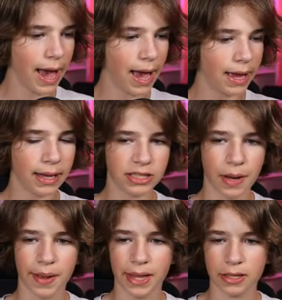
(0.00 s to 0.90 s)
yeah, J
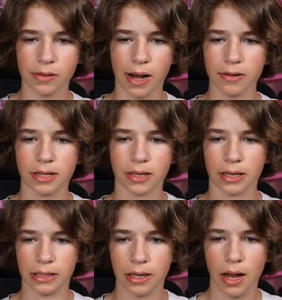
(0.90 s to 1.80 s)
man, that's what I was
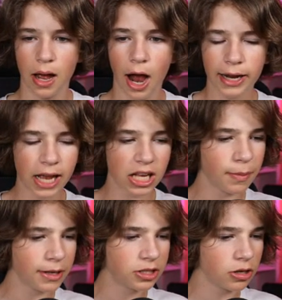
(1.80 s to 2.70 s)
thinking. All right, guys,
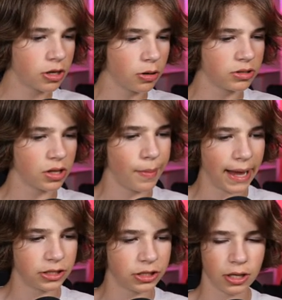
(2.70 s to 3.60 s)
make sure you queue into the
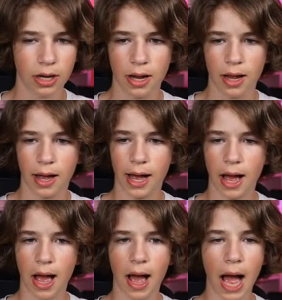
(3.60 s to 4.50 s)
match.
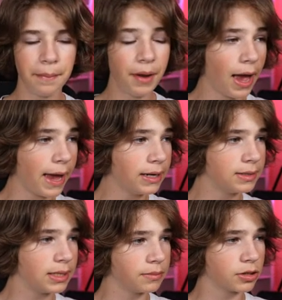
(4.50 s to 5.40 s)
Uh, I'm not any
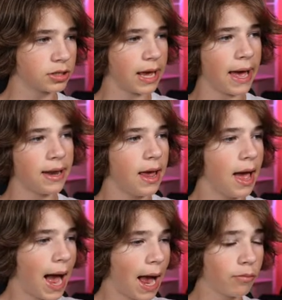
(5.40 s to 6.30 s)
team just yet.
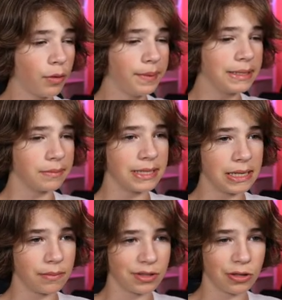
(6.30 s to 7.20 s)
I will be some
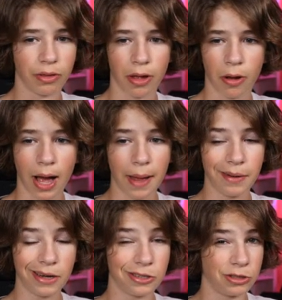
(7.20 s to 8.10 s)
team soon, though. I'm
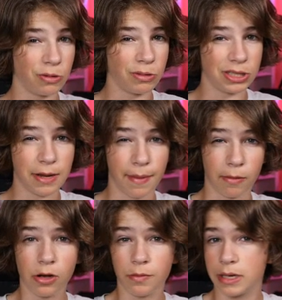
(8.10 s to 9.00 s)
not too sure which team I
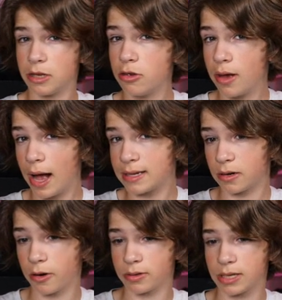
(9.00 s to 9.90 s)
will be. You guys don't
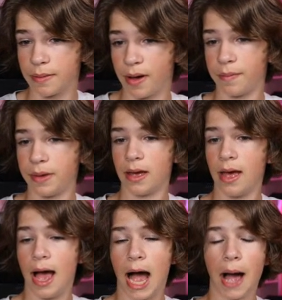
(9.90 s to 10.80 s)
know what team I'll be.
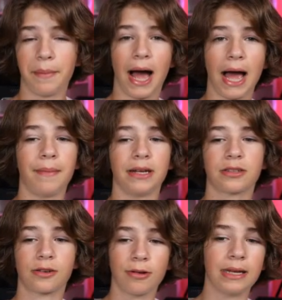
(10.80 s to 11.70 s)
I'm going to hide my
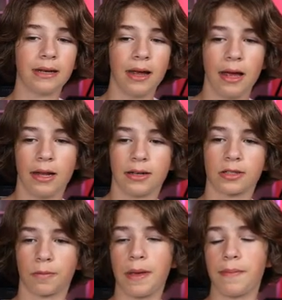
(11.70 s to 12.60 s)
screen just so
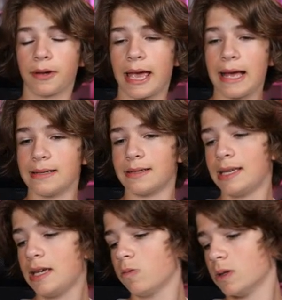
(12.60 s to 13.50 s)
people can't
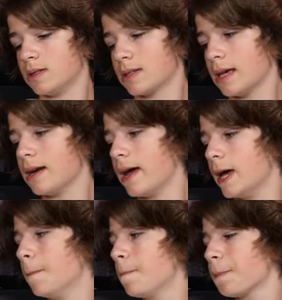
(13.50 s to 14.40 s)
see what skin I
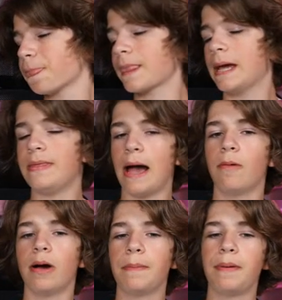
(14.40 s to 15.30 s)
am. And that
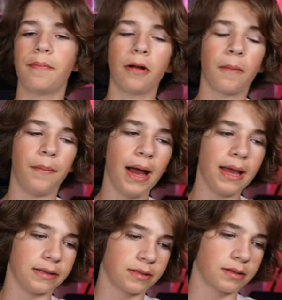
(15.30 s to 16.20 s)
way, people aren't
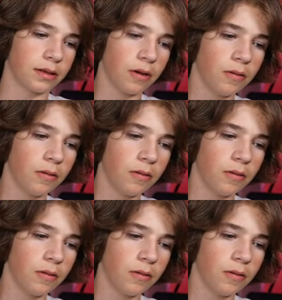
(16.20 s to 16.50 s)
biased, you know?